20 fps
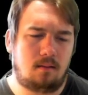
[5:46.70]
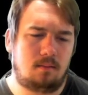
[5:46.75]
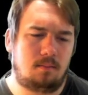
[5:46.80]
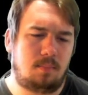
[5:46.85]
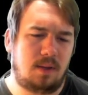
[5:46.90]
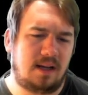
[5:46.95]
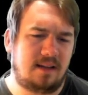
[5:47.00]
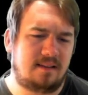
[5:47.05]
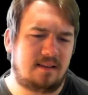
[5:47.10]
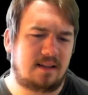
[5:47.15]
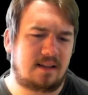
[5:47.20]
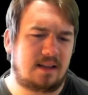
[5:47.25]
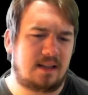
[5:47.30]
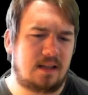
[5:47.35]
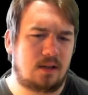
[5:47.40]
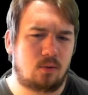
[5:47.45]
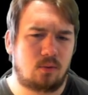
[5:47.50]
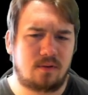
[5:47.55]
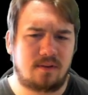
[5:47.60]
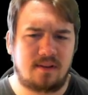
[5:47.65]
basically
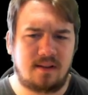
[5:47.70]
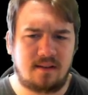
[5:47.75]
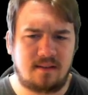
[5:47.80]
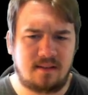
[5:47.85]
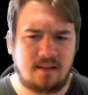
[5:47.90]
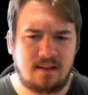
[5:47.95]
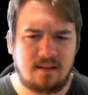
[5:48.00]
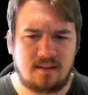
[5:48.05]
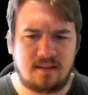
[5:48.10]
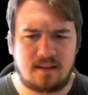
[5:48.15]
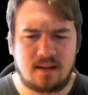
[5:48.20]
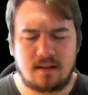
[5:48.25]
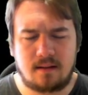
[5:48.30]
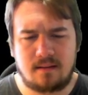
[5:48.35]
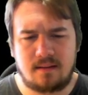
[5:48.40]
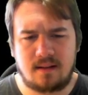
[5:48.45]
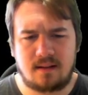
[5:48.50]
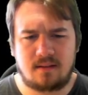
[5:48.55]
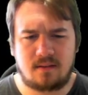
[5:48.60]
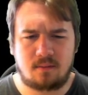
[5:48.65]
lose this
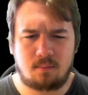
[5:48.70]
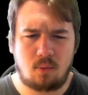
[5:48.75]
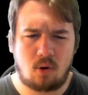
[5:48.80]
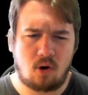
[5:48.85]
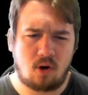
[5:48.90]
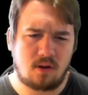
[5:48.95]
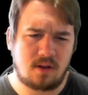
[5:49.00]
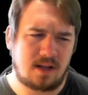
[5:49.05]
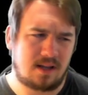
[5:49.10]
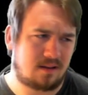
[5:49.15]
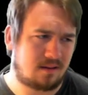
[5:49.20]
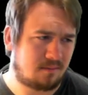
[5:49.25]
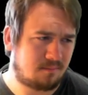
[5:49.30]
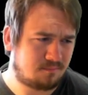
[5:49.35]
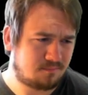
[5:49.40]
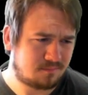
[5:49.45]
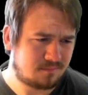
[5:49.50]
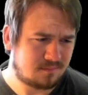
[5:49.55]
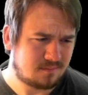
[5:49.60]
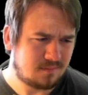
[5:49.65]
d6 pawn, and
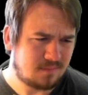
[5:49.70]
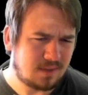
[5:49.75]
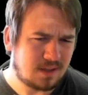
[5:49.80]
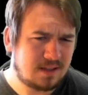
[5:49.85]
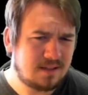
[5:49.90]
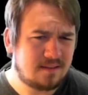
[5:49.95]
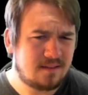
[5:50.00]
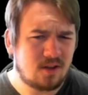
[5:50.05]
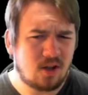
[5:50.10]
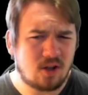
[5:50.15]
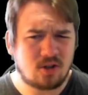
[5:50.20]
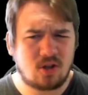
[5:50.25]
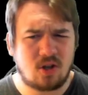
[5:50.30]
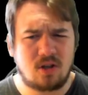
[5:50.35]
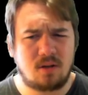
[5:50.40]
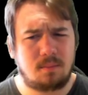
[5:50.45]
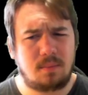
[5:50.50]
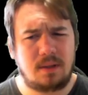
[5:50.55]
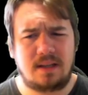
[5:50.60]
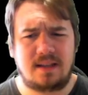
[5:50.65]
it's not
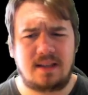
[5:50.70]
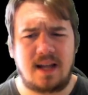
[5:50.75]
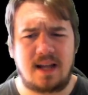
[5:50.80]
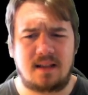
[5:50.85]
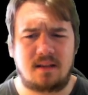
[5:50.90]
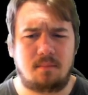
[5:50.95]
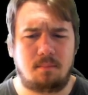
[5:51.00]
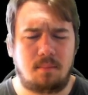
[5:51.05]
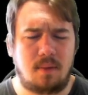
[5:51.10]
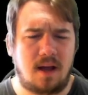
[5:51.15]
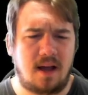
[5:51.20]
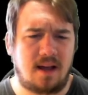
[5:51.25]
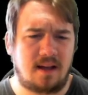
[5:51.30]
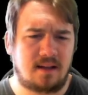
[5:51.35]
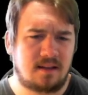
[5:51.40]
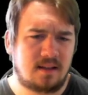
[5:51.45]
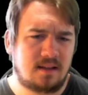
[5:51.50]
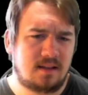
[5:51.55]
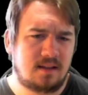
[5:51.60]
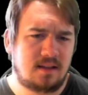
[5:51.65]
going to be that
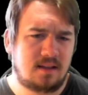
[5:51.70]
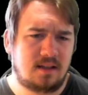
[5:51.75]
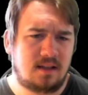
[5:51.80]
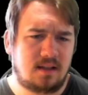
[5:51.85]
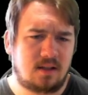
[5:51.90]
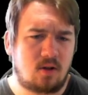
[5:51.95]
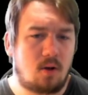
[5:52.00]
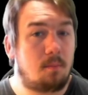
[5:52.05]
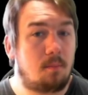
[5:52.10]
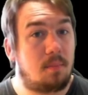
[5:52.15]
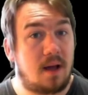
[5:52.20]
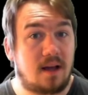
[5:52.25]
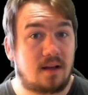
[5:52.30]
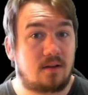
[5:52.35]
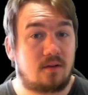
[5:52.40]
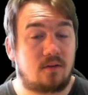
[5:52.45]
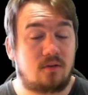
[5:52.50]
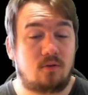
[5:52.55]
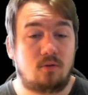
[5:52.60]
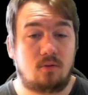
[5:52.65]
bad
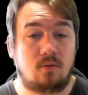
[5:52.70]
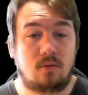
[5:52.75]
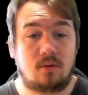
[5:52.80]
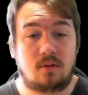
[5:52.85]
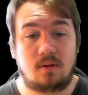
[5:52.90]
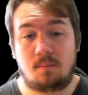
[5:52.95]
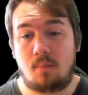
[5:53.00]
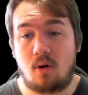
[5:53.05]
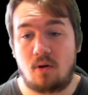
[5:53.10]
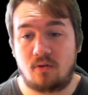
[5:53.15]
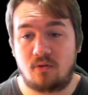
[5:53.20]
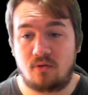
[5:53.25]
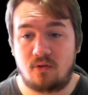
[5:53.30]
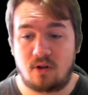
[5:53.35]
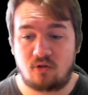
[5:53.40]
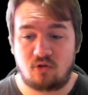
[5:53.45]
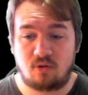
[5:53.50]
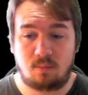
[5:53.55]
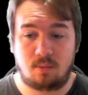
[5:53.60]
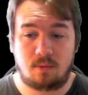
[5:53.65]
compared to the pawn
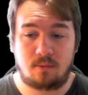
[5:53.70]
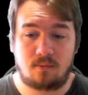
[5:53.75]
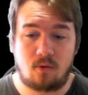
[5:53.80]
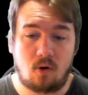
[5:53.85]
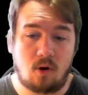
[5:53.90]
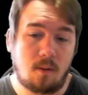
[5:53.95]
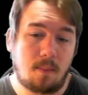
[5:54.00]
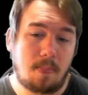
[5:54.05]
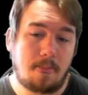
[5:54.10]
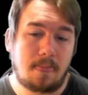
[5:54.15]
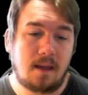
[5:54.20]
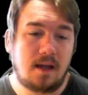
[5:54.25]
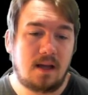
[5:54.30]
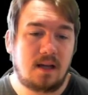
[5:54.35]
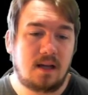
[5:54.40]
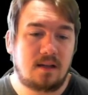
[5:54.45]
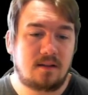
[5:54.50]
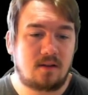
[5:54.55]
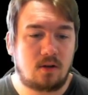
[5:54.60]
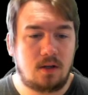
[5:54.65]
structure before.
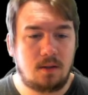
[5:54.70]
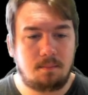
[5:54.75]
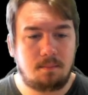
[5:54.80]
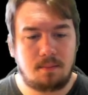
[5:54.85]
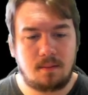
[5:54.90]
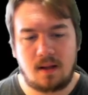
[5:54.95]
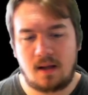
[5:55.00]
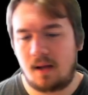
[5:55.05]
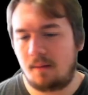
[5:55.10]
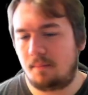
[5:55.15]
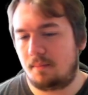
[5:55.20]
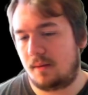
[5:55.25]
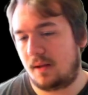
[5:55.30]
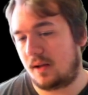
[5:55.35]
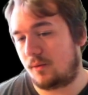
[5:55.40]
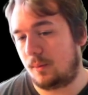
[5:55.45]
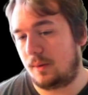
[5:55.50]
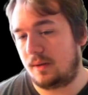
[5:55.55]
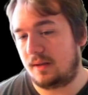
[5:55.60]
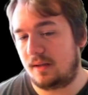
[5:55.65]
So I play
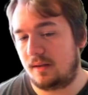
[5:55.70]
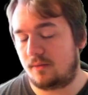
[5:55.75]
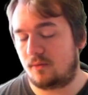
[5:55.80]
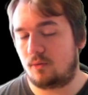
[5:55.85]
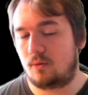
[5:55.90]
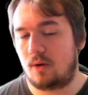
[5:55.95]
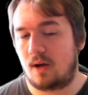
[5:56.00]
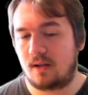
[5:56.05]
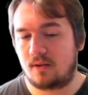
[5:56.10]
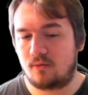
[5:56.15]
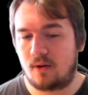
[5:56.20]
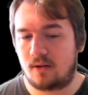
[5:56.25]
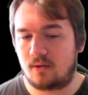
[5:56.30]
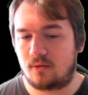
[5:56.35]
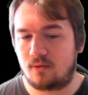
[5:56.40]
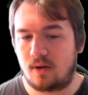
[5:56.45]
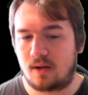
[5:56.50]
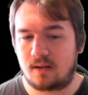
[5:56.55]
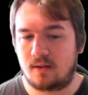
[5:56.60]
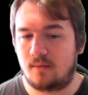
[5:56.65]
queen d2, I try
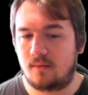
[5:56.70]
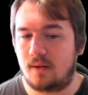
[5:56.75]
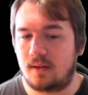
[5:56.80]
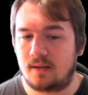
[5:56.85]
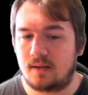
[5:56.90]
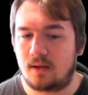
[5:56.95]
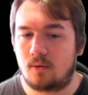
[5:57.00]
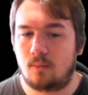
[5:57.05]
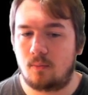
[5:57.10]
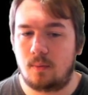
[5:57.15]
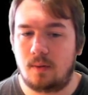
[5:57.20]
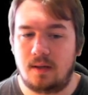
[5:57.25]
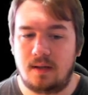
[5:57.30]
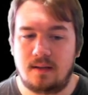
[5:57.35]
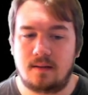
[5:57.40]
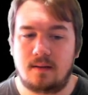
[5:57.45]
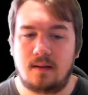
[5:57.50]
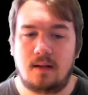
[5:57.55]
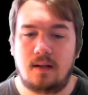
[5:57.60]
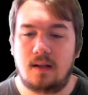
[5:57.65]
to activate the
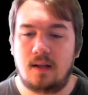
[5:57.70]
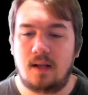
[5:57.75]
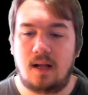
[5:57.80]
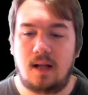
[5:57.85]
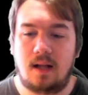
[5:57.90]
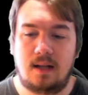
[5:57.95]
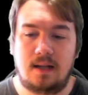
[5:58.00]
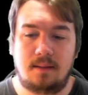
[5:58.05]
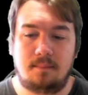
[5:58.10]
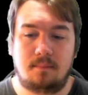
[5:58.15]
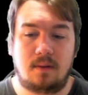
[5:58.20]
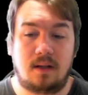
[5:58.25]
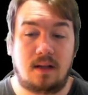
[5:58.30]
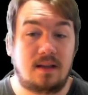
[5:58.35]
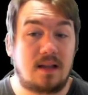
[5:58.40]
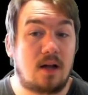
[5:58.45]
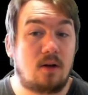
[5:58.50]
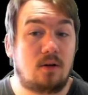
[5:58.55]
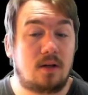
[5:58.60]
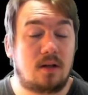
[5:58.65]
queen, and
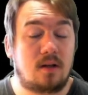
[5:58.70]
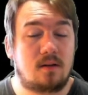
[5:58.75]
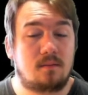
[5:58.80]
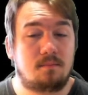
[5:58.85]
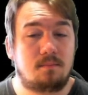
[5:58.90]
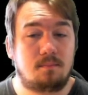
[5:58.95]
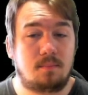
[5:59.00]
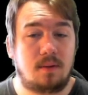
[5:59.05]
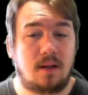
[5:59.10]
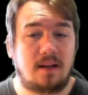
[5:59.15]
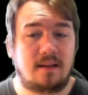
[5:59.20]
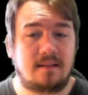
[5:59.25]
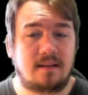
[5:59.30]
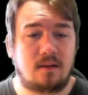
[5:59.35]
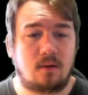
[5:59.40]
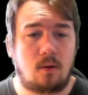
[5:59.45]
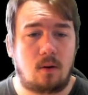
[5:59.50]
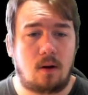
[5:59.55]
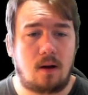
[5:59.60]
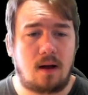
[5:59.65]
now he
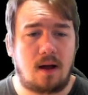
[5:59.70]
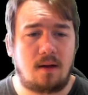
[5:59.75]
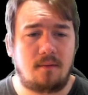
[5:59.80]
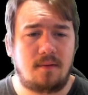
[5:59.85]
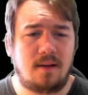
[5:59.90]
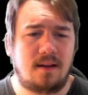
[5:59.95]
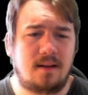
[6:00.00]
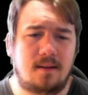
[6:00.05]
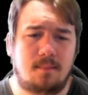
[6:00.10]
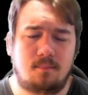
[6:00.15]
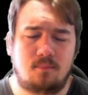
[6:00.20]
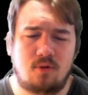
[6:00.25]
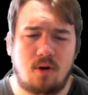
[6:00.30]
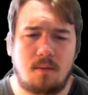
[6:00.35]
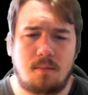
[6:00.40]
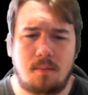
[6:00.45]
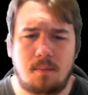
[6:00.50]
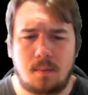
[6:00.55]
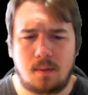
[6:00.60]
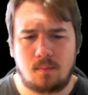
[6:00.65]
plays, I think,
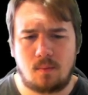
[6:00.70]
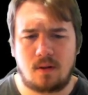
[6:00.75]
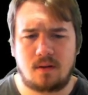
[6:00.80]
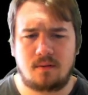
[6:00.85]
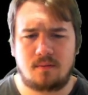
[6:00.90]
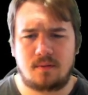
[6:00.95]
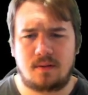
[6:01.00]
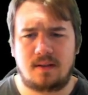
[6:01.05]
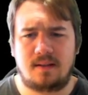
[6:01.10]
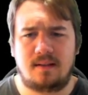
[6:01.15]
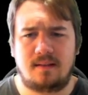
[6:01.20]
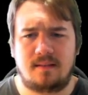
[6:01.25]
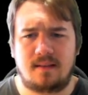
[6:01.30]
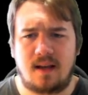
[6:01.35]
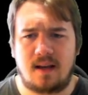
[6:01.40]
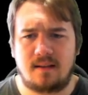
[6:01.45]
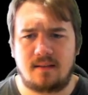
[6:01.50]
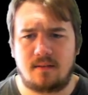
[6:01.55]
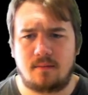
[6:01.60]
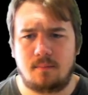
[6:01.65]
probably one of the
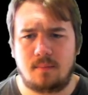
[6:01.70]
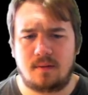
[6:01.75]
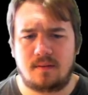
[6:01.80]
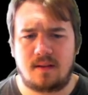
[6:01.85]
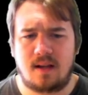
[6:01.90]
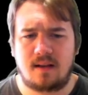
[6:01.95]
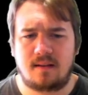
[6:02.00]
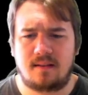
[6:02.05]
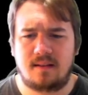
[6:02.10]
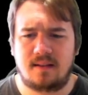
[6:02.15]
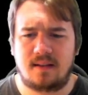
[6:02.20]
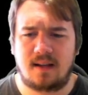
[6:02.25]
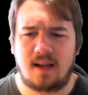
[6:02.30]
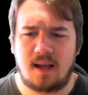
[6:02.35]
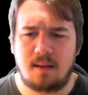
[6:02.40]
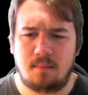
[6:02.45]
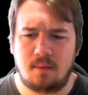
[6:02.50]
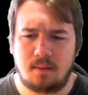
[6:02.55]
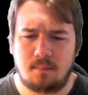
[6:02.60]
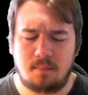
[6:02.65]
decisive mistakes in the
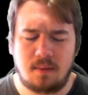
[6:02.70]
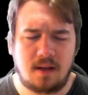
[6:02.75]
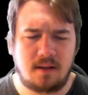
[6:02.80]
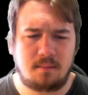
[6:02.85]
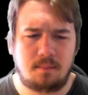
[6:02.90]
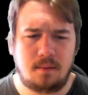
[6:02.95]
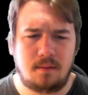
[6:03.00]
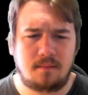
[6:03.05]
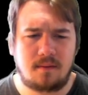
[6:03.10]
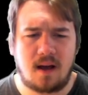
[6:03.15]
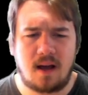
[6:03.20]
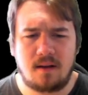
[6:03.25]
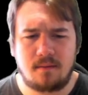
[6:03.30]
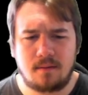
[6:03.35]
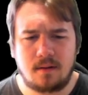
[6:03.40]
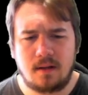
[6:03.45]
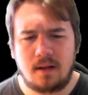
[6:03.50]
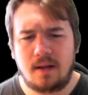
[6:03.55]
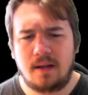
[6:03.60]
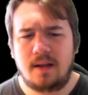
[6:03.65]
game. He plays b5,
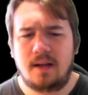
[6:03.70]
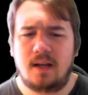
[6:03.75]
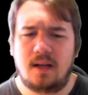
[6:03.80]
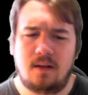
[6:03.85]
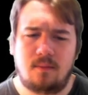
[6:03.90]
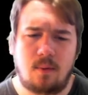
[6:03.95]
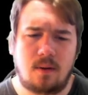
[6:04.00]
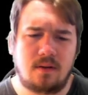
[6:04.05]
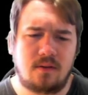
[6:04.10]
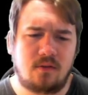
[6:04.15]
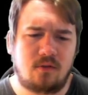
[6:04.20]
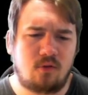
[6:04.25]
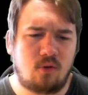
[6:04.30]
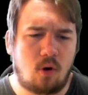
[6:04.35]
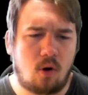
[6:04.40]
he wants to